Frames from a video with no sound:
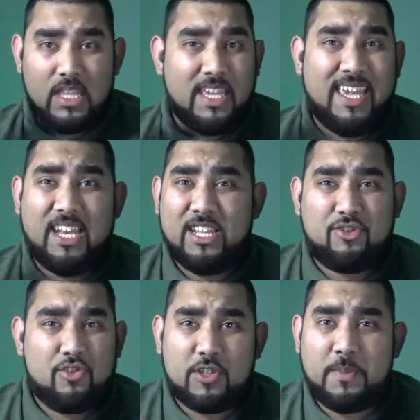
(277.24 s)
It
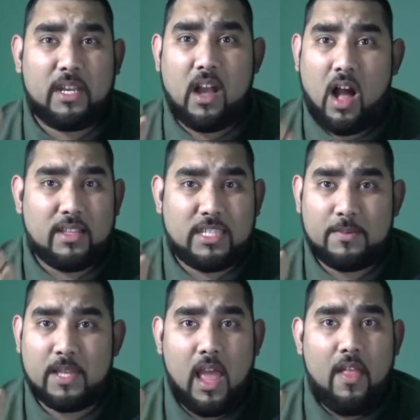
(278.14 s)
introduced me to
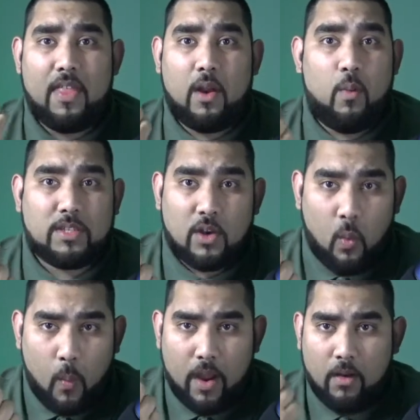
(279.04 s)
concepts that I wasn't
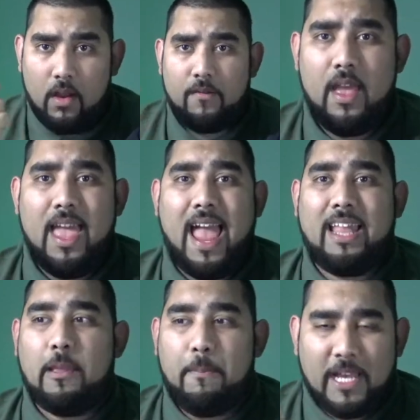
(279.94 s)
aware of. And
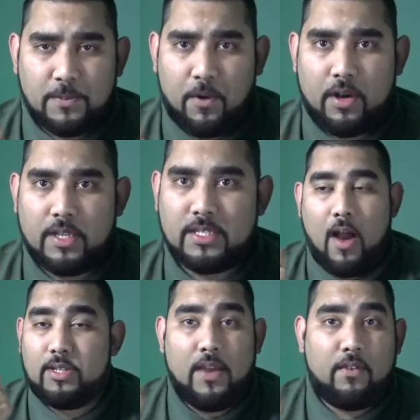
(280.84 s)
the best part is, I
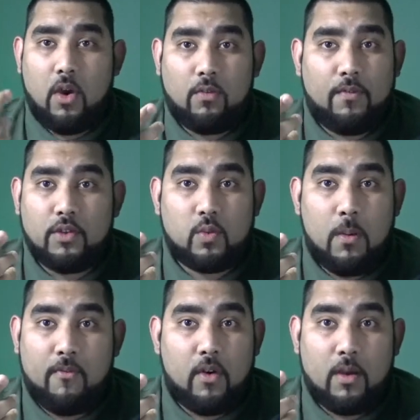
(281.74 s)
was having code reviews well
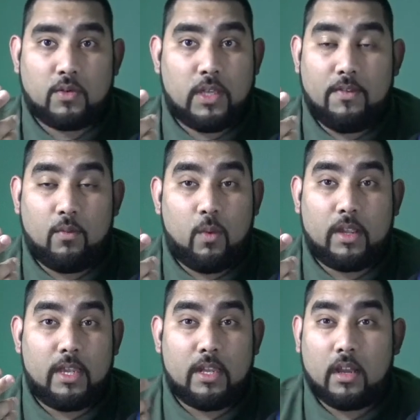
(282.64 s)
before I was even
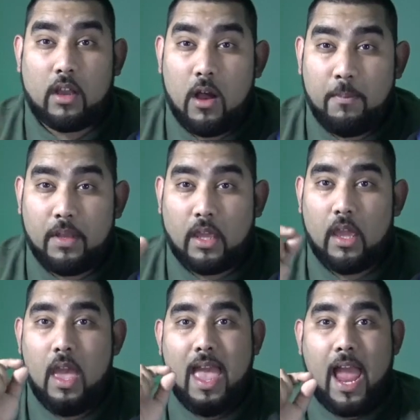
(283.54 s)
working in a company.
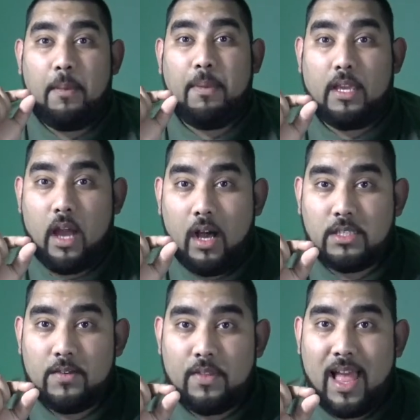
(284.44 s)
And because
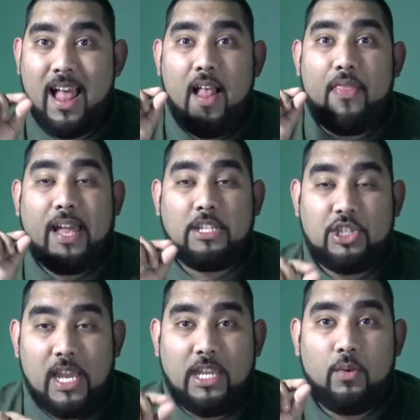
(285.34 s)
of that, that
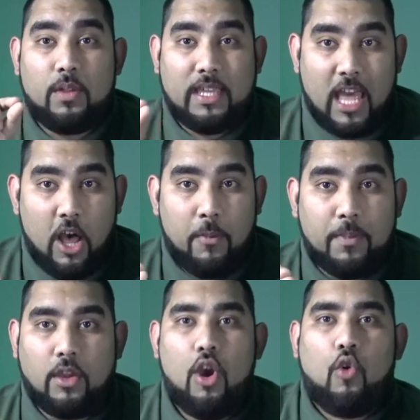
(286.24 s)
genuinely helped
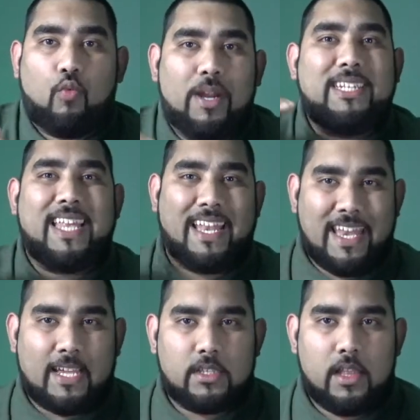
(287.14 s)
me reach that
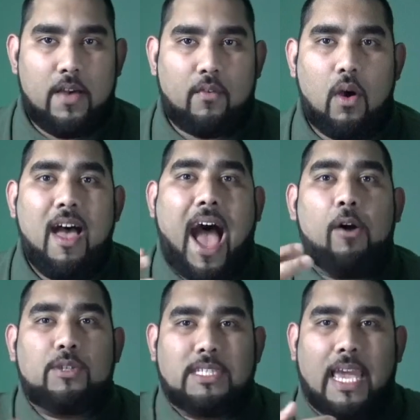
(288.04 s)
next level. I
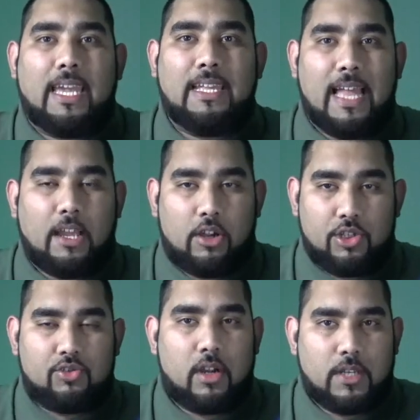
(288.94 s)
was taking that
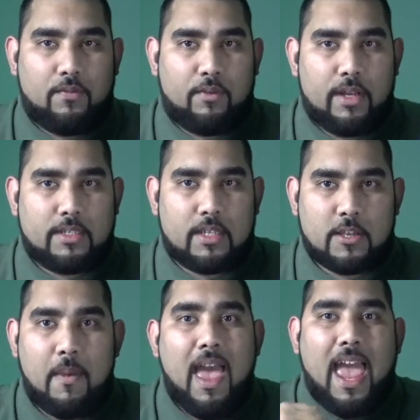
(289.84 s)
constructive
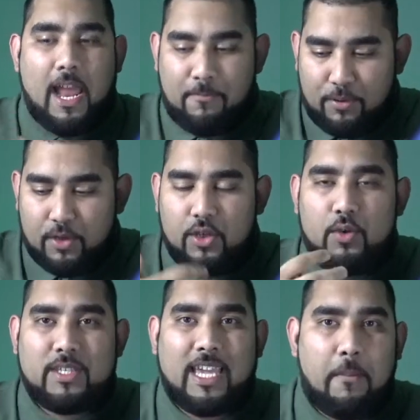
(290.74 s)
criticism and
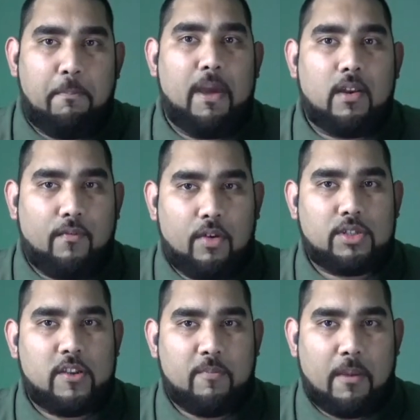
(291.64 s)
producing a better
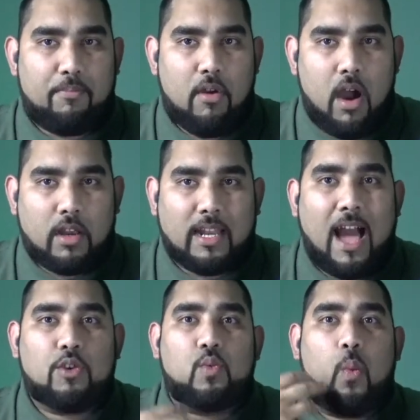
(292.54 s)
version of my product. I
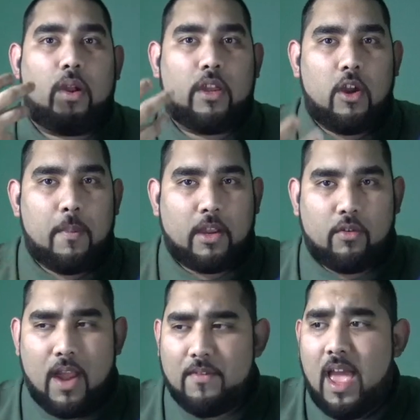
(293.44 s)
was working on my
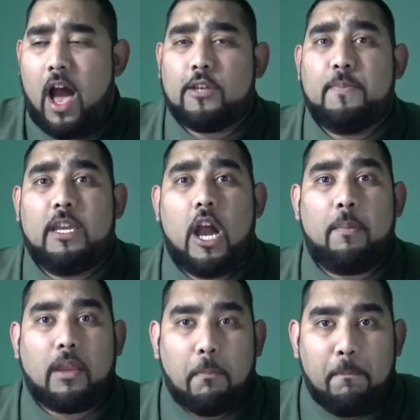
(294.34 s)
craft, I was
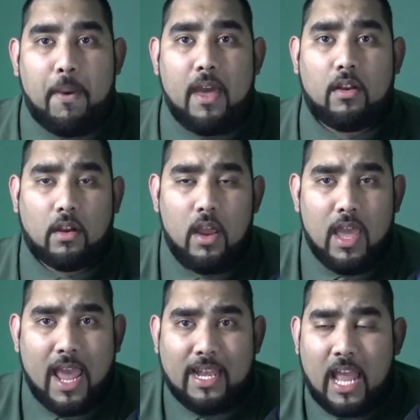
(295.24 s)
becoming better.
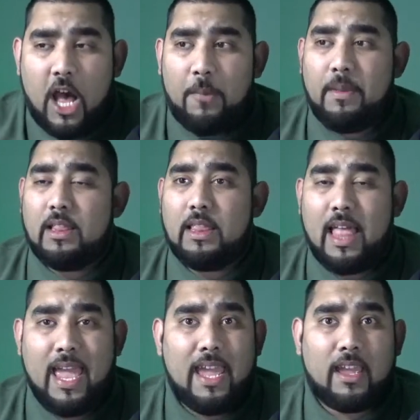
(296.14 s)
And it helped me
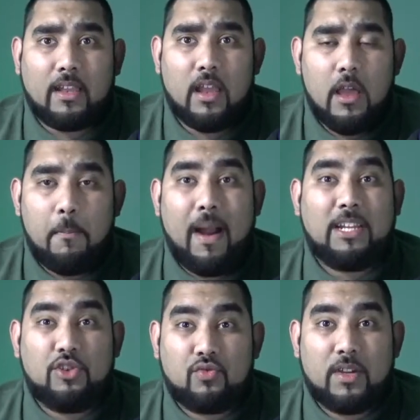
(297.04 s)
land my
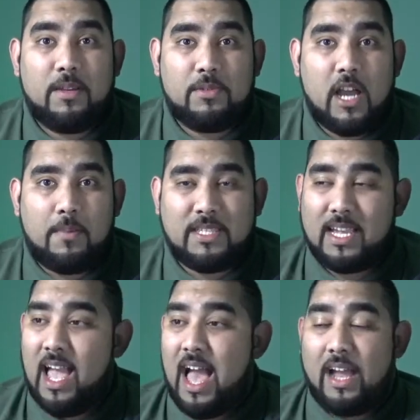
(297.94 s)
dream job in tech.
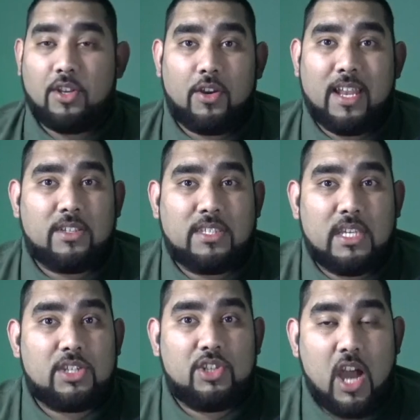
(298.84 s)
I turned down
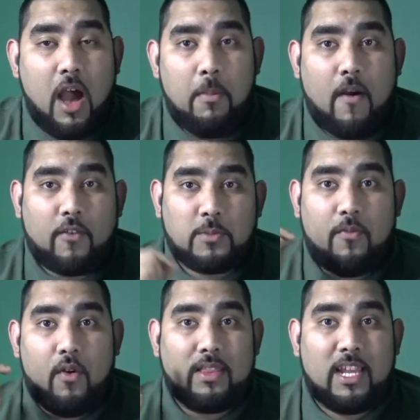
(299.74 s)
six job offers
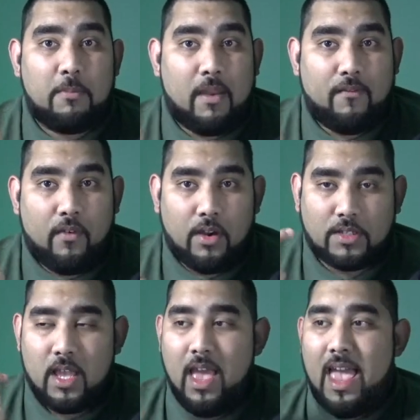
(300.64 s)
before I landed my
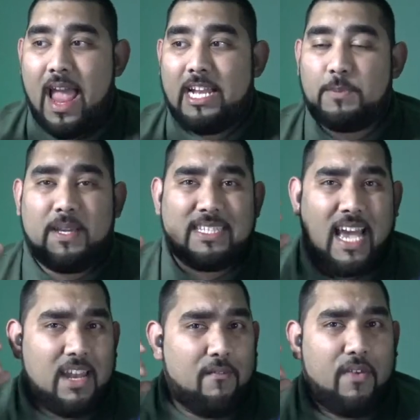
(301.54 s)
first. And it's because I
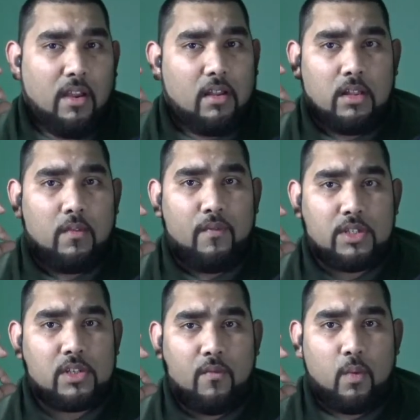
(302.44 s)
had a very clear
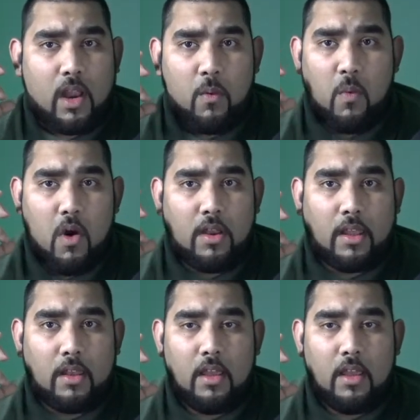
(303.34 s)
vision of what I wanted.